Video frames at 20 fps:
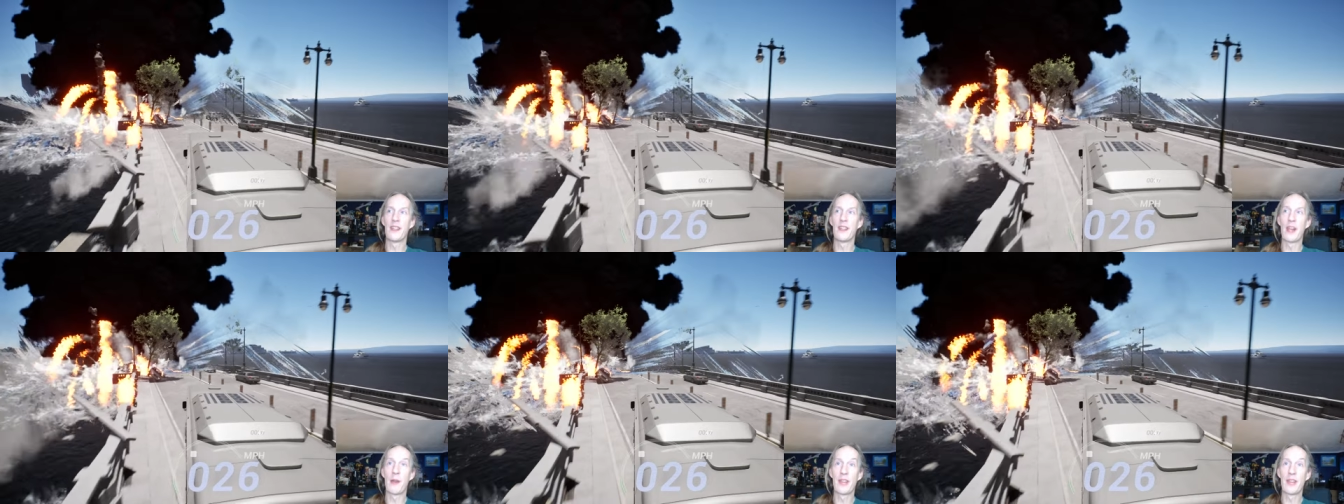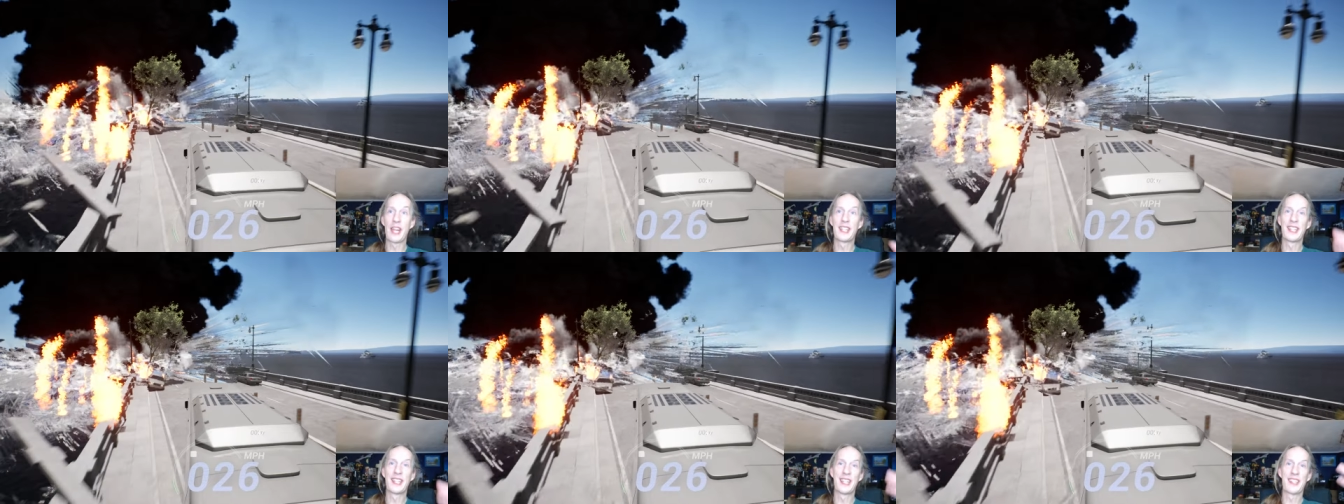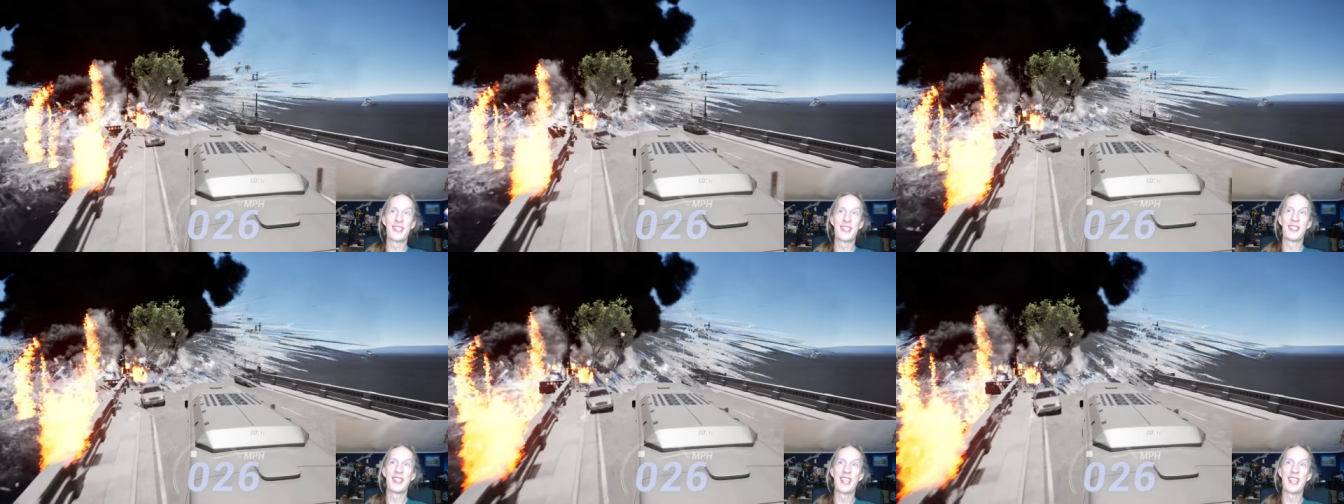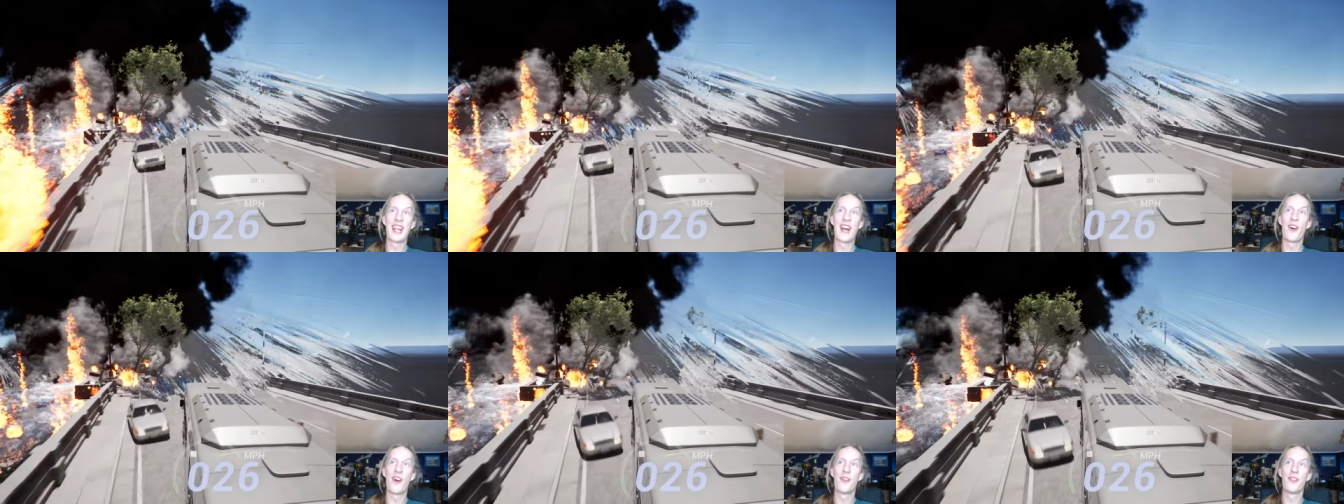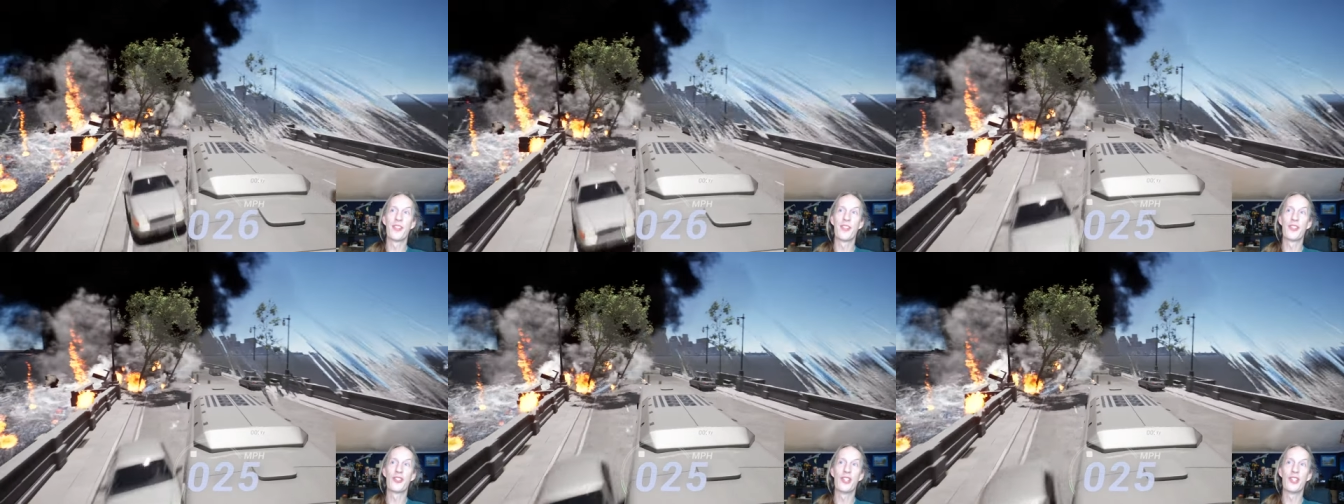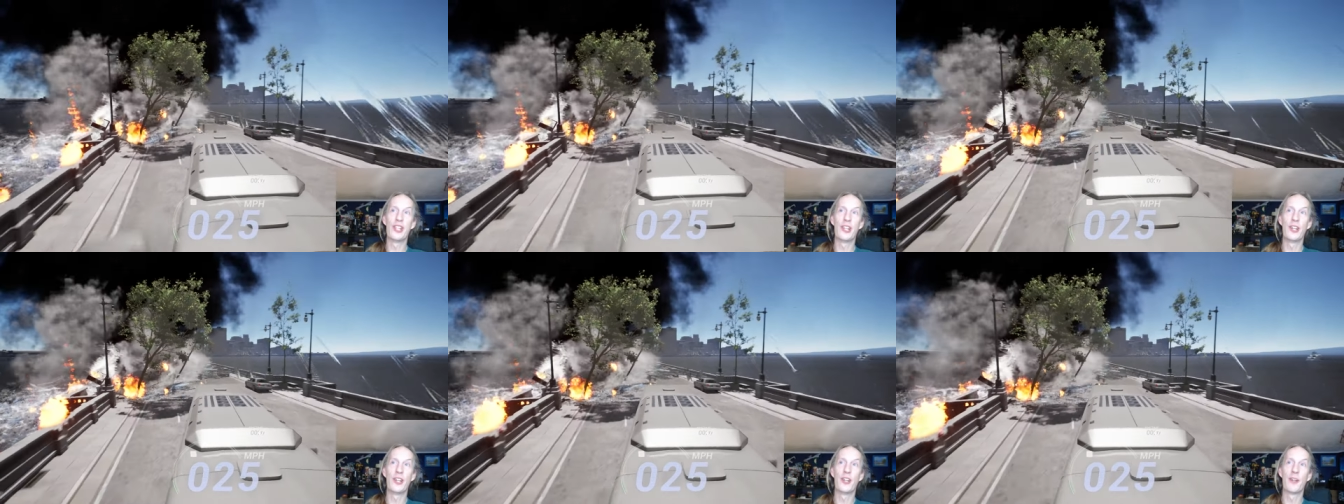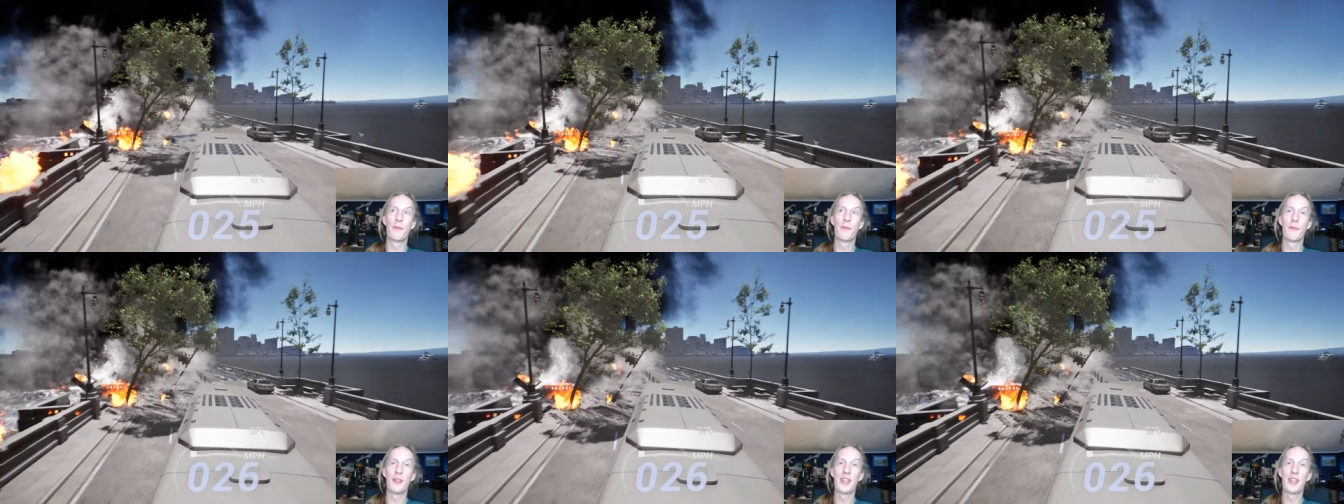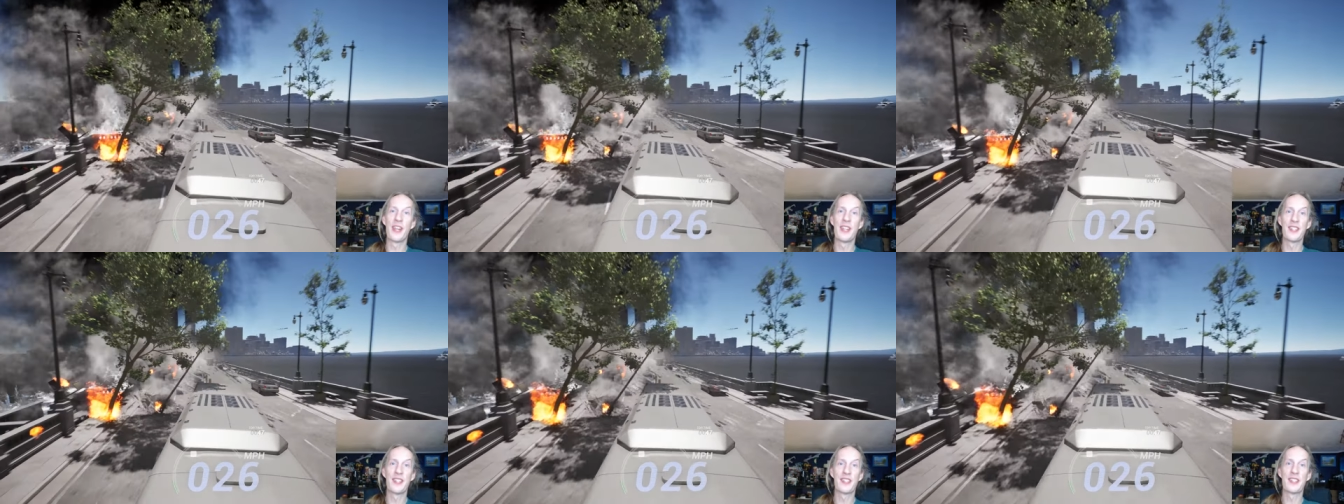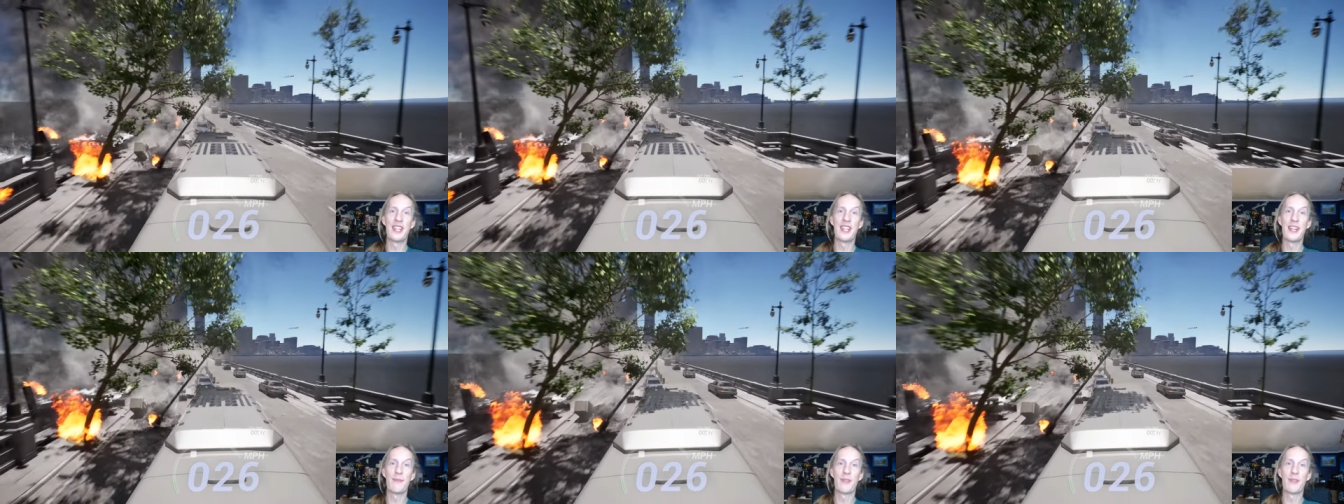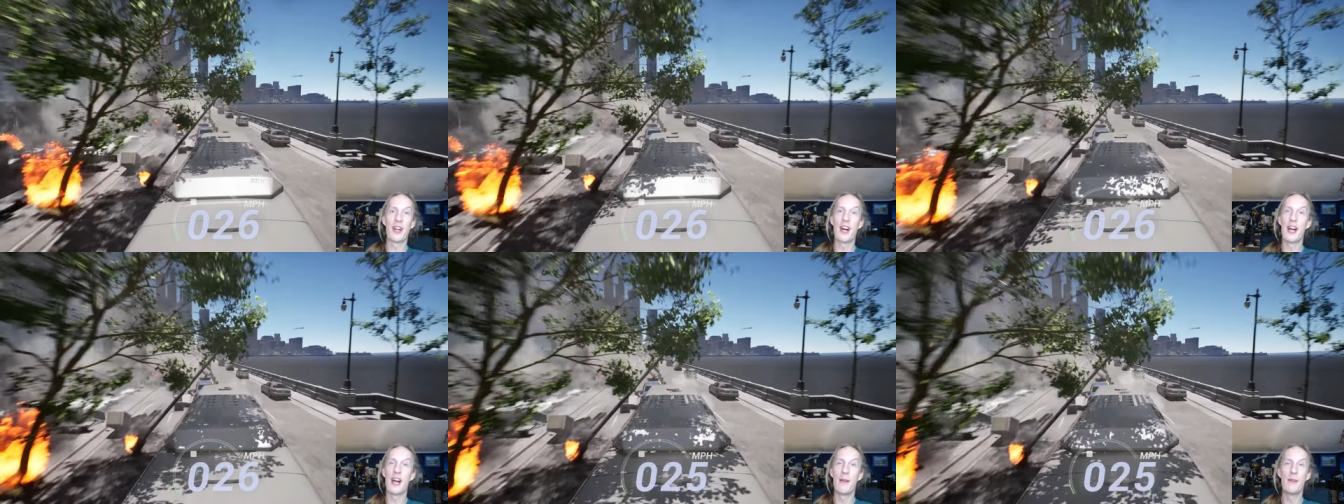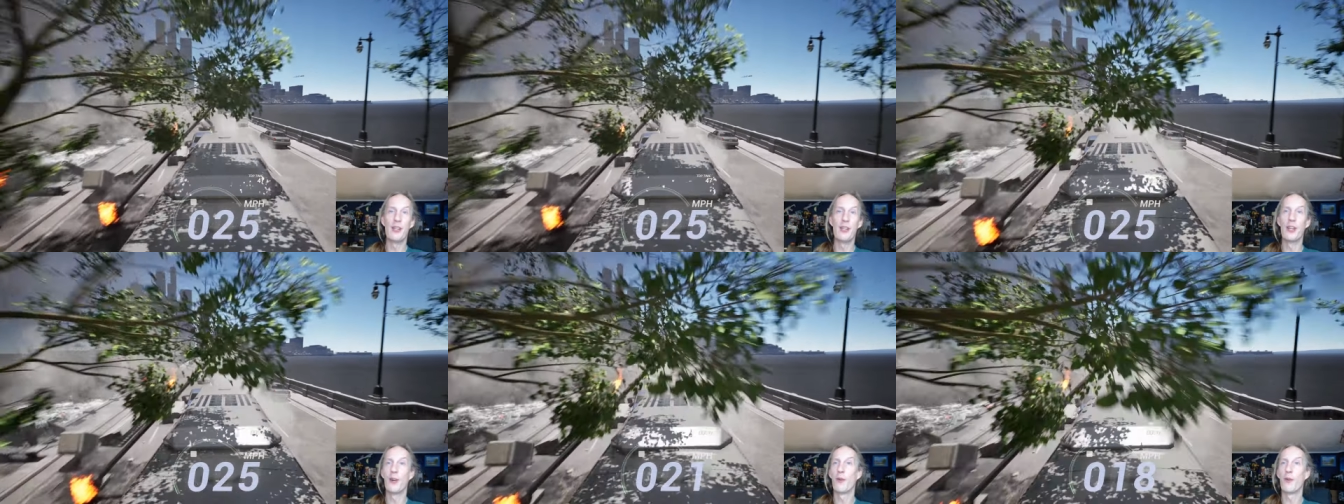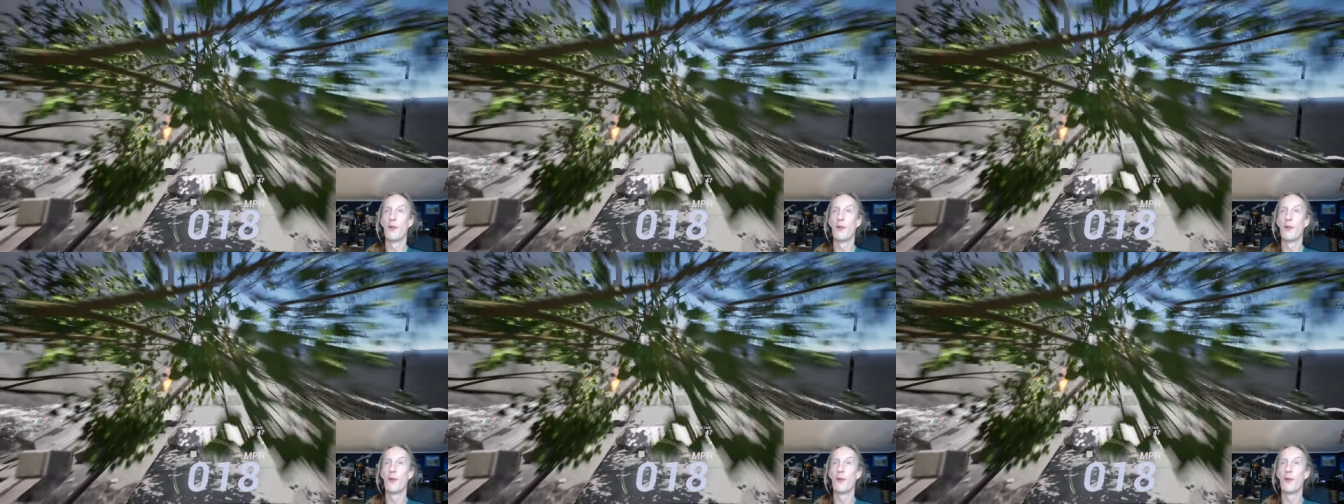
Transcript: I'd like to get this thing out this year, but at the same time, you know,